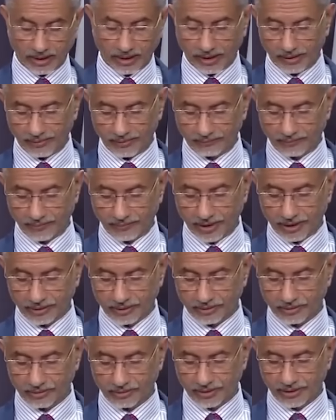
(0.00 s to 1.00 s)
Have
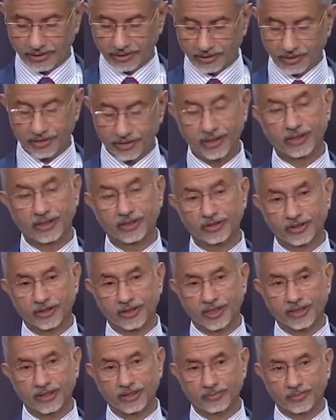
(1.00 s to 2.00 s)
actually seen
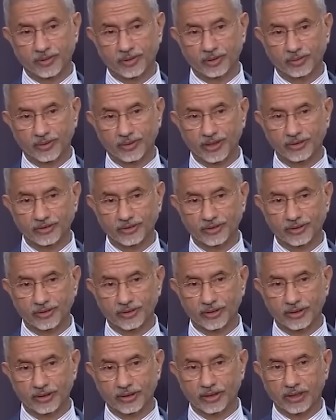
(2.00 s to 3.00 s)
steady progress
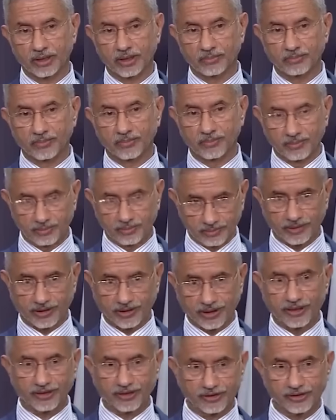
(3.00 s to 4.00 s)
in our
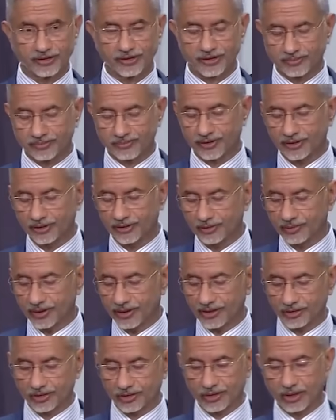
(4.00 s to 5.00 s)
relationship with the
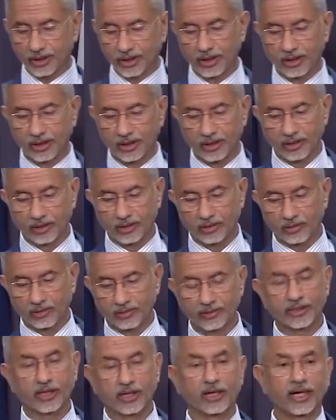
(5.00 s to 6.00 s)
US
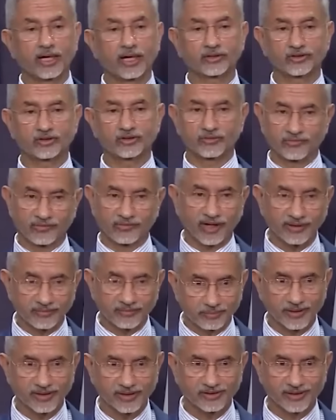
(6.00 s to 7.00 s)
over the last five
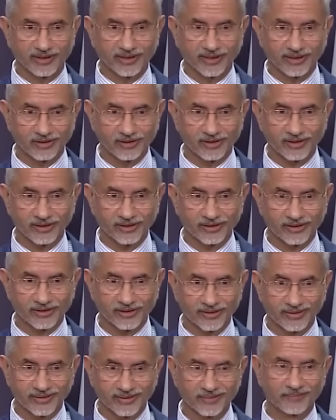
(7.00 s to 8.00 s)
presidencies,
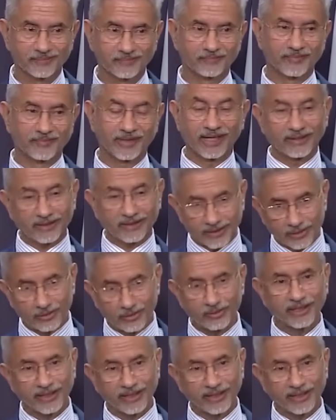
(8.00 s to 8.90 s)
including